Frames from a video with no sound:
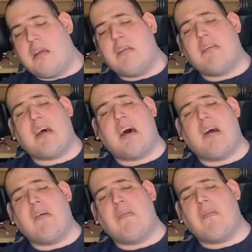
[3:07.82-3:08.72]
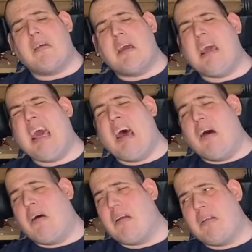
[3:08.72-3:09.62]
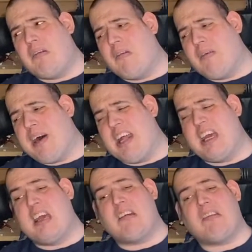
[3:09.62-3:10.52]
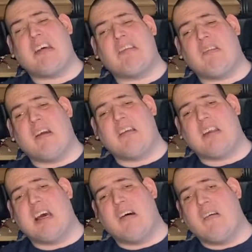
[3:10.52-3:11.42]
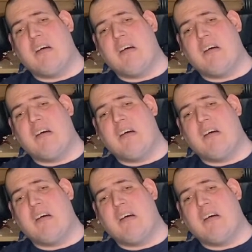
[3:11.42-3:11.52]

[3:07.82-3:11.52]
so yeah, I'll talk about the accessories now.